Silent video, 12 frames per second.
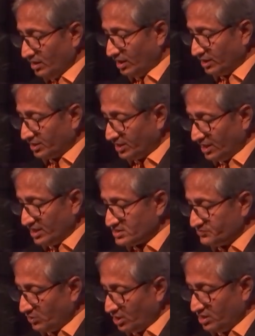A
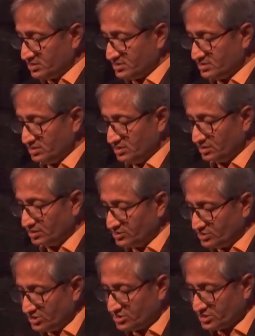case was
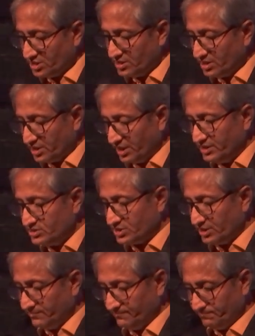registered against
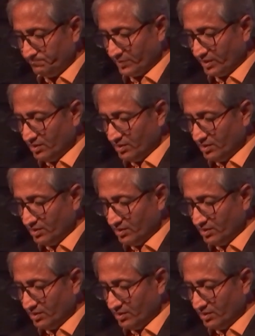him